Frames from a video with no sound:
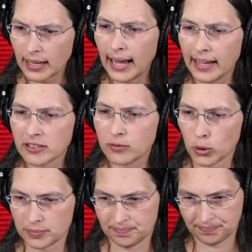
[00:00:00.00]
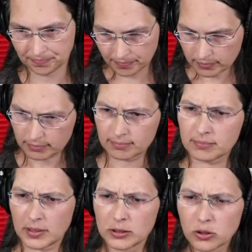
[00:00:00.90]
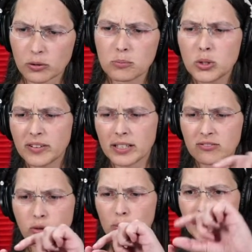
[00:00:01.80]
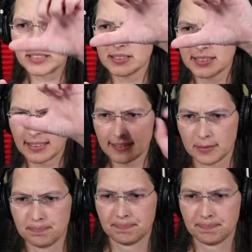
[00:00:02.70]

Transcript: It's 4. So we're moving 4 pixels at a time.